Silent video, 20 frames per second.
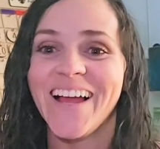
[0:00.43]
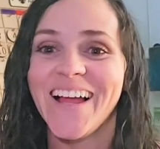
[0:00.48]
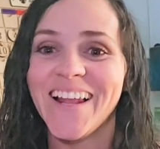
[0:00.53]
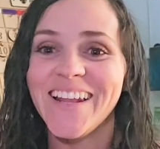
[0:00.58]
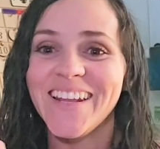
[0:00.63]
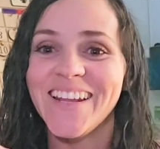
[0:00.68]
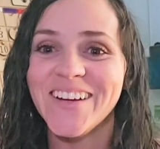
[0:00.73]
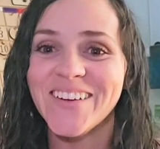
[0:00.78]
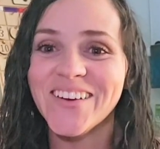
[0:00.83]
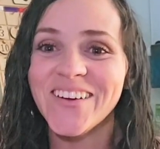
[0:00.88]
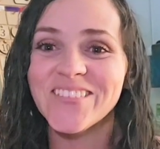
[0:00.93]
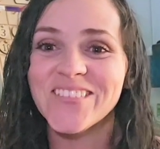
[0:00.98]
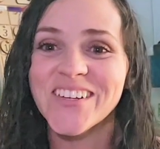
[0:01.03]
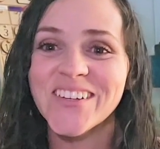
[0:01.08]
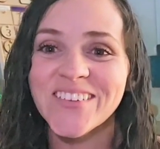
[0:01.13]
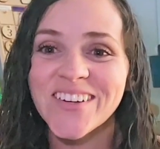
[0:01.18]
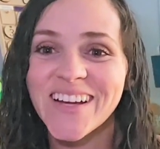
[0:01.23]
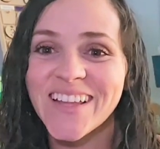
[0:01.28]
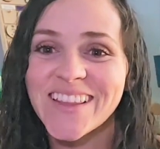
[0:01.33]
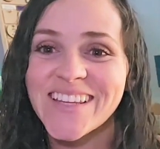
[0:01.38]
Hello
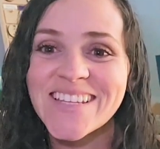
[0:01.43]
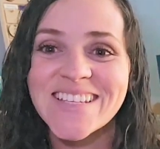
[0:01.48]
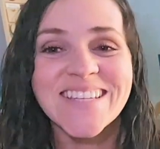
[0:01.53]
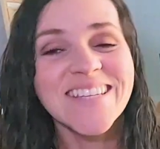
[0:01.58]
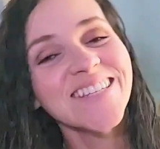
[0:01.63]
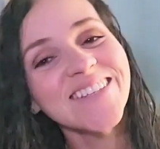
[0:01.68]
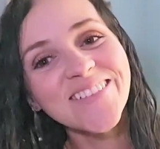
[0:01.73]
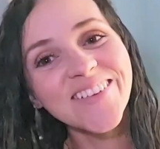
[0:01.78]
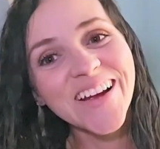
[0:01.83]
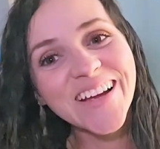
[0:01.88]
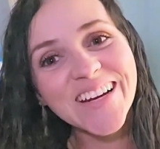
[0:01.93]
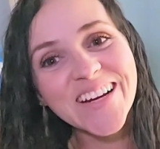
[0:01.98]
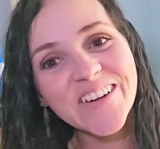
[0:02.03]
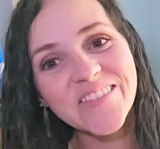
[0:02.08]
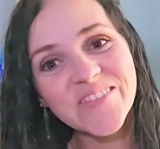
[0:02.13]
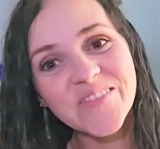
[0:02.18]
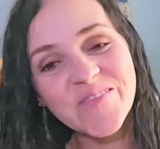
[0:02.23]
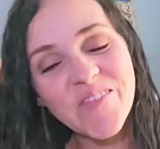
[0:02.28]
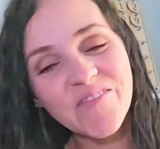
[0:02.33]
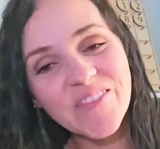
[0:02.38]
everyone, this is
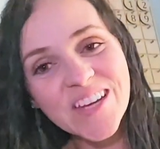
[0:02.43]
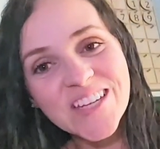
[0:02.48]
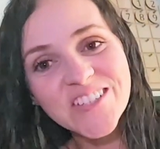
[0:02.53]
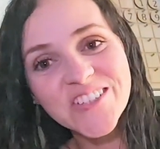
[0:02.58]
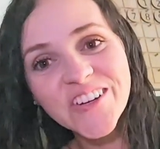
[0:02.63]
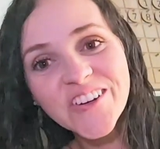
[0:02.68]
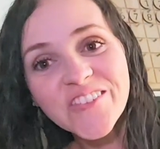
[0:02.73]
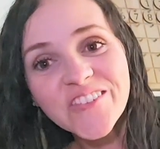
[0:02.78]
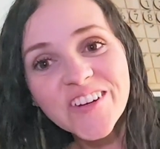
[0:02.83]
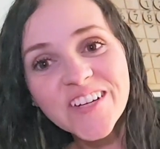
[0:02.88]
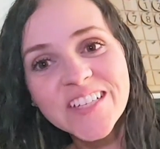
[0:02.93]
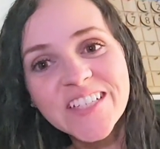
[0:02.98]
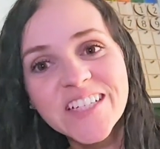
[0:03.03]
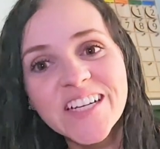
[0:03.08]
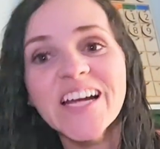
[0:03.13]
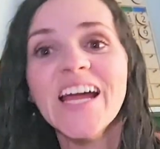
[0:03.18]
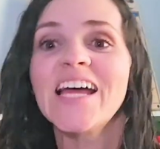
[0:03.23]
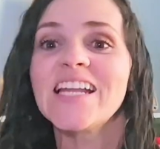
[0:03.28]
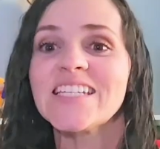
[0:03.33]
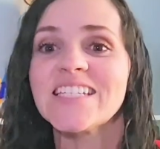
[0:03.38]
Iraida from Adventure and
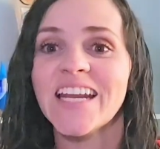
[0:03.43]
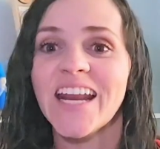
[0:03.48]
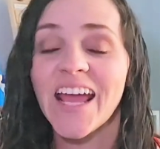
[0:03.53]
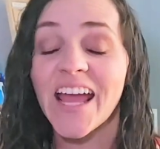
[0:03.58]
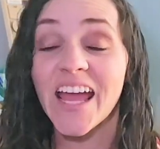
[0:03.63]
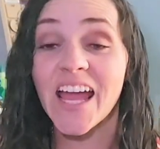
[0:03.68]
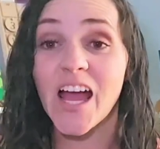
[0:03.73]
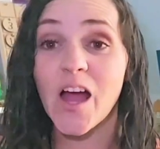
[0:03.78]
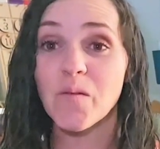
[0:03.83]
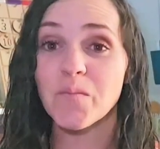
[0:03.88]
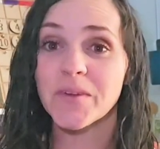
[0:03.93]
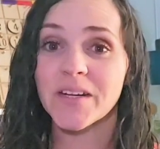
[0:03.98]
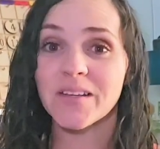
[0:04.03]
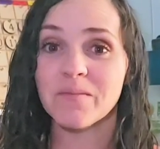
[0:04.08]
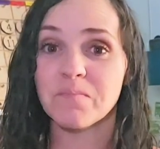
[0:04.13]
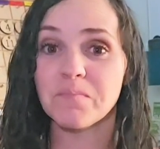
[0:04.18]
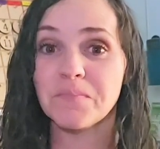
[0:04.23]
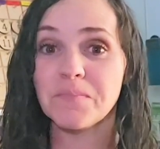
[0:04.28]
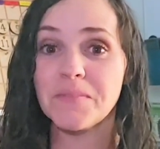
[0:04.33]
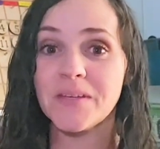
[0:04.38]
Wonder, and today I'm
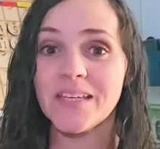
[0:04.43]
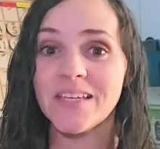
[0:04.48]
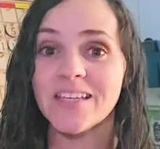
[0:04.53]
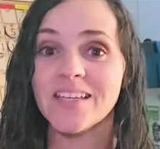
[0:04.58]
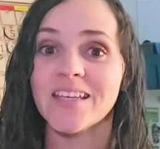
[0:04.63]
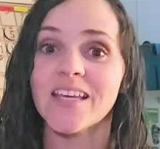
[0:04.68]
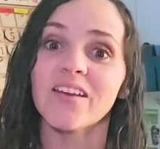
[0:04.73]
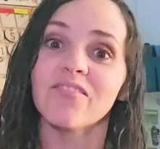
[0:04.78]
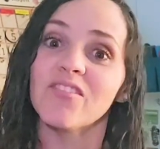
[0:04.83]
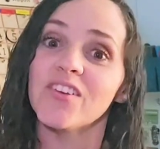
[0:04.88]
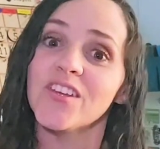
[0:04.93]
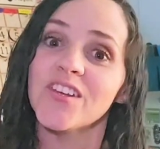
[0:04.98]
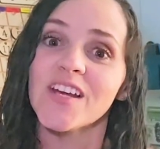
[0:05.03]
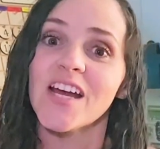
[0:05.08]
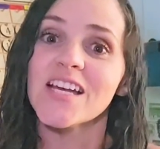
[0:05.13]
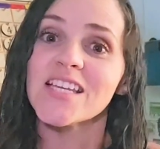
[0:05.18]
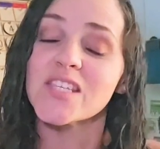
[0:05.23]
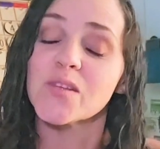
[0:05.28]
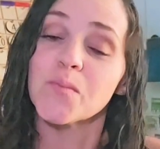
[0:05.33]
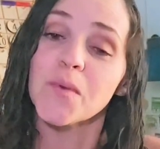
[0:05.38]
going to be giving
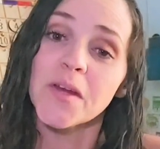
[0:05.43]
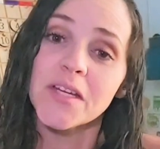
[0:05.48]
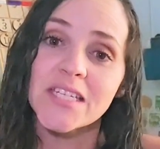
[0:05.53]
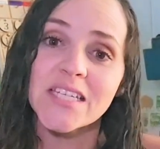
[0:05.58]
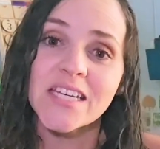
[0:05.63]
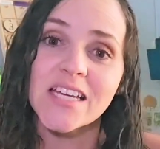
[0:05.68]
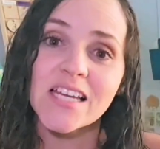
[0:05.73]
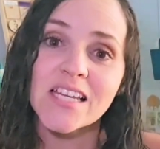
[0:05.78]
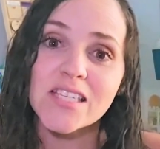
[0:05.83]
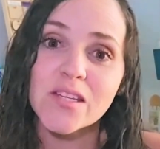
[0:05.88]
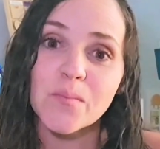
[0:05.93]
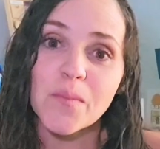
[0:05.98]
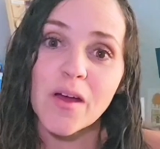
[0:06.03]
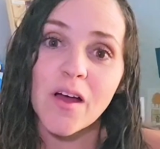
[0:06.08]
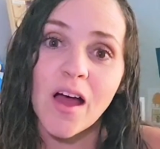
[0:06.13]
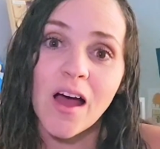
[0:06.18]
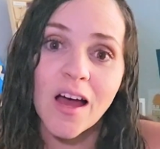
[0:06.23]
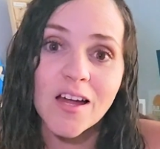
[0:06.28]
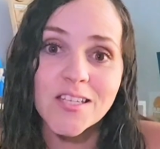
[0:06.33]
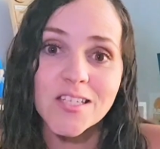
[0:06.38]
you guys some ideas
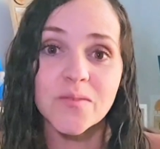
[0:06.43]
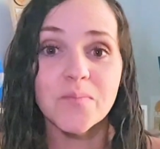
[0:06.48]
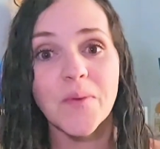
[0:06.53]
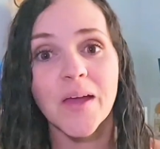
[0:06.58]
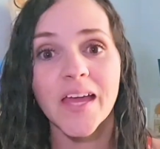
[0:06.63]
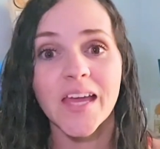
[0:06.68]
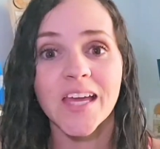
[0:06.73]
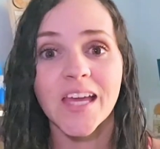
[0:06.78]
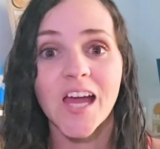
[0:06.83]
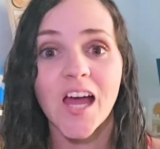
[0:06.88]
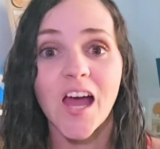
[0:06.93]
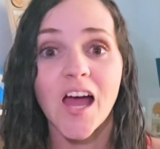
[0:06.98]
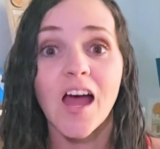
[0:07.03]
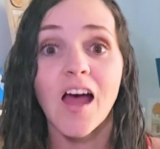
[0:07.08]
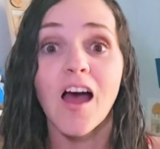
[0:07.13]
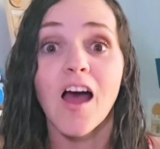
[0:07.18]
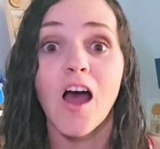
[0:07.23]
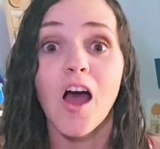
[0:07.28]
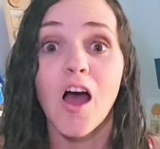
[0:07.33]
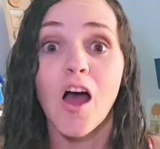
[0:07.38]
about how to make
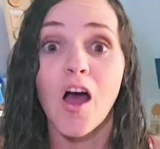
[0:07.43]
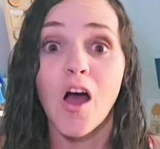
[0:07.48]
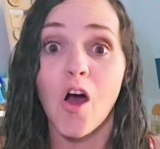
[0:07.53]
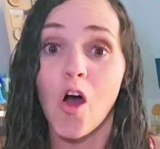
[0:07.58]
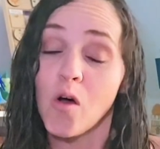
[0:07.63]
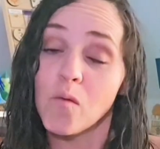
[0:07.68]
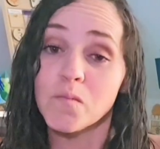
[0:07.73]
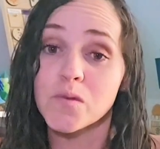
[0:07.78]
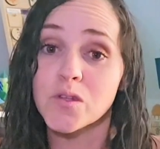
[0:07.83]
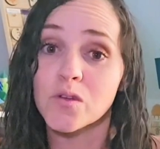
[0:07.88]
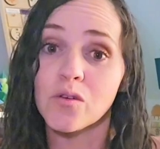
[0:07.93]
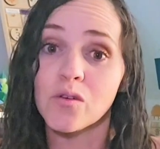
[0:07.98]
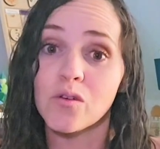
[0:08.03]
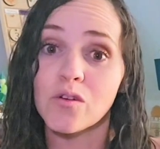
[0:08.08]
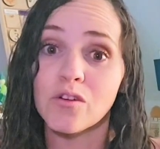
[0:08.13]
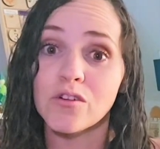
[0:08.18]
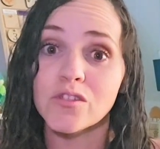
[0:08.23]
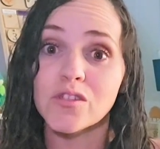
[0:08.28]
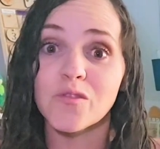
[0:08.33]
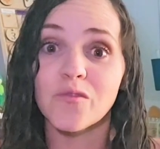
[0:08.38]

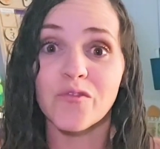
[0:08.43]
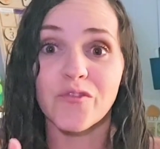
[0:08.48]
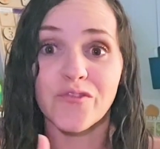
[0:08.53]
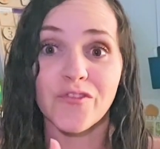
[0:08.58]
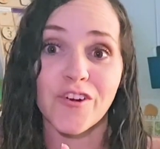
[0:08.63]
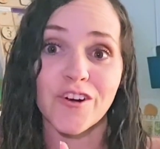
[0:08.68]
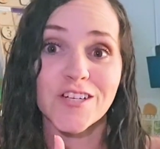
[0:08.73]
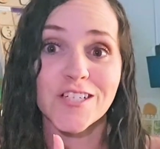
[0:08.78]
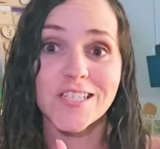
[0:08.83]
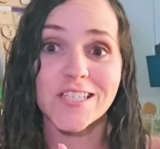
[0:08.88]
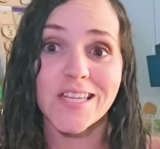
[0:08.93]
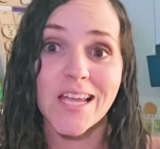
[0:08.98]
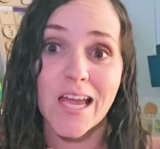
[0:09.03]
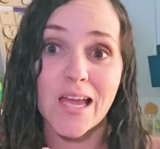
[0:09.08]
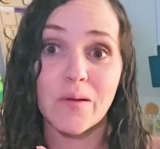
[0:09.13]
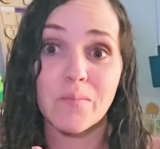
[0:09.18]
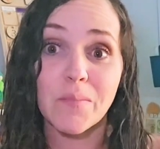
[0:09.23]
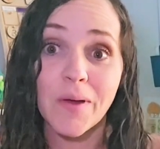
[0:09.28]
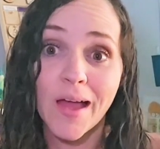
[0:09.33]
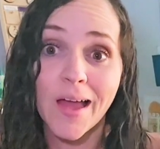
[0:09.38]
homeschool's first
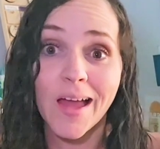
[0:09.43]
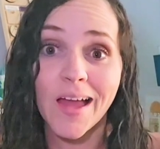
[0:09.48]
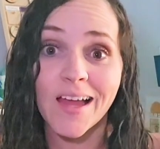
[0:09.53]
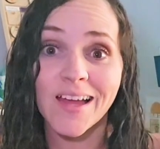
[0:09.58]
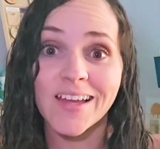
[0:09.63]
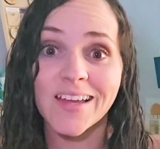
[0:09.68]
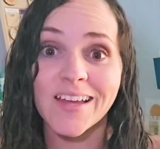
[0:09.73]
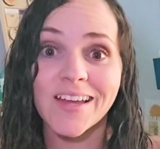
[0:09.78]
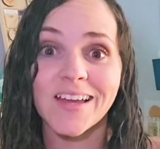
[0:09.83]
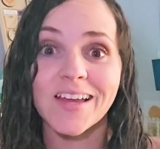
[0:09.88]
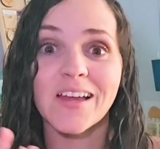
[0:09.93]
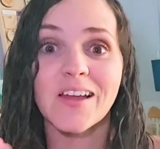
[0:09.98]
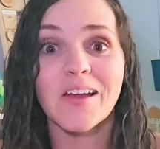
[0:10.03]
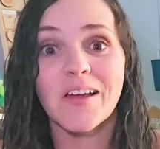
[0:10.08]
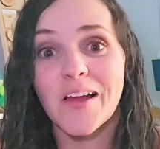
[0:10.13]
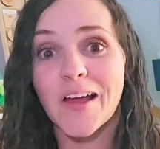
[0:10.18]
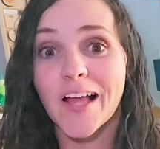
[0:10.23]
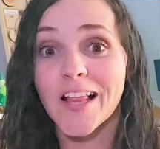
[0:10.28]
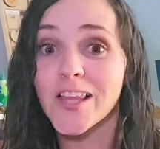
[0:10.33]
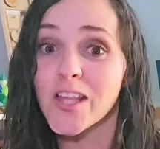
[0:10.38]
day back
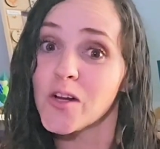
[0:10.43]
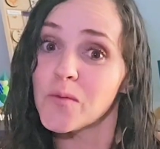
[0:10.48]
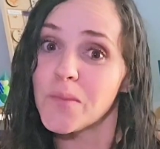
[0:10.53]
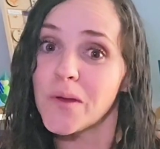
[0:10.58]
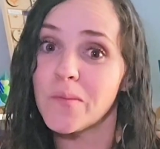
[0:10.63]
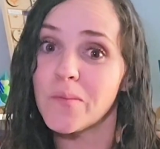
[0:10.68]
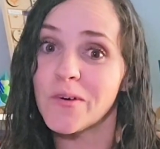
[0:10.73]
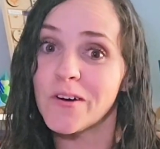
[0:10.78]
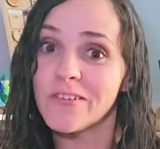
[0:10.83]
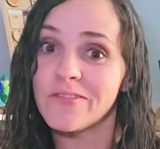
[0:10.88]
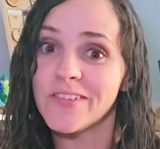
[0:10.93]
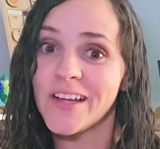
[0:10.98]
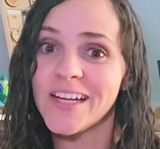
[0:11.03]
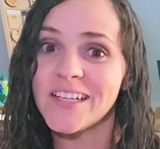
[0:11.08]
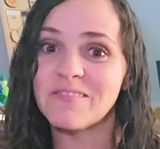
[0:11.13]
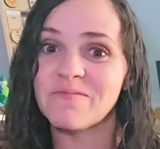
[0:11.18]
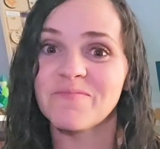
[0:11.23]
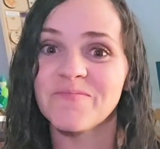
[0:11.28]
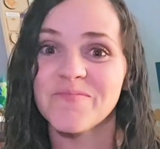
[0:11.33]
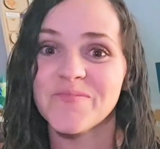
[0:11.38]
a little bit more
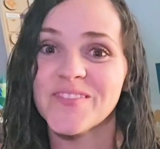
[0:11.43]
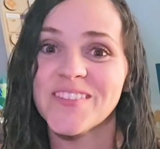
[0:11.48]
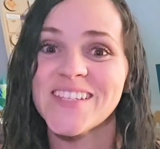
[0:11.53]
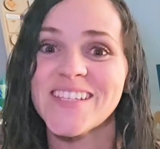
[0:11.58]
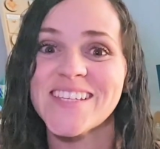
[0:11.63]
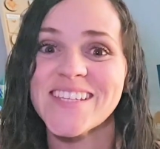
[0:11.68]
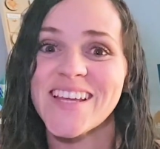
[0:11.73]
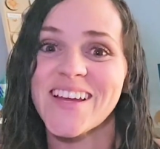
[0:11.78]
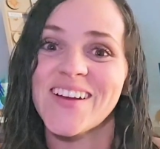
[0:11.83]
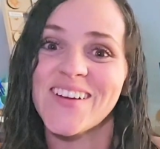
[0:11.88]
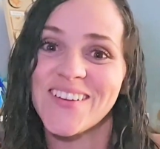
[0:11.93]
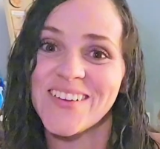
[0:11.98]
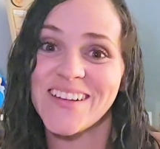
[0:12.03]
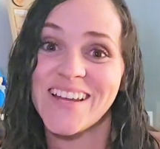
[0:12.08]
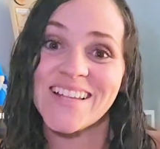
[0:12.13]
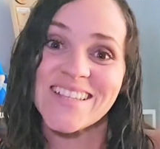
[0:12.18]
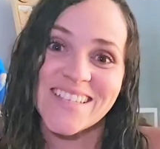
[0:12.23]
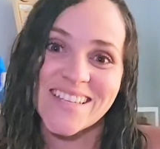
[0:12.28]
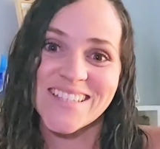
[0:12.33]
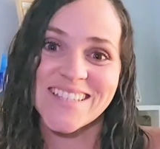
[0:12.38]
fun. So
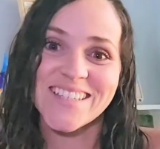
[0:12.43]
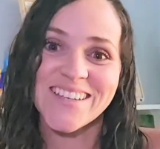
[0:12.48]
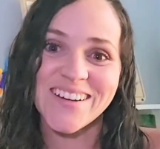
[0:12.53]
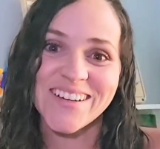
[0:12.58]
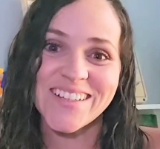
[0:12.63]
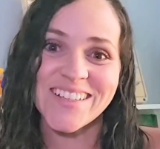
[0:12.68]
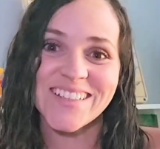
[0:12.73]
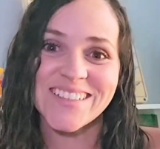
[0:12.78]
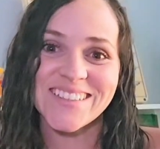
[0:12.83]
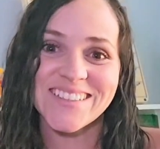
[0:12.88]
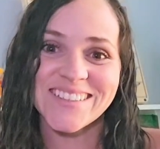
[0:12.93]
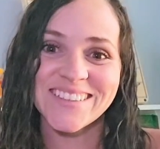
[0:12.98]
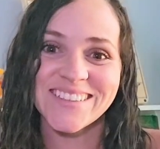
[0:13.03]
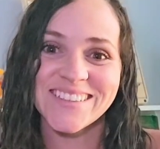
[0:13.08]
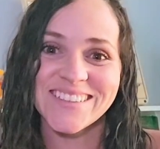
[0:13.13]
let's get started.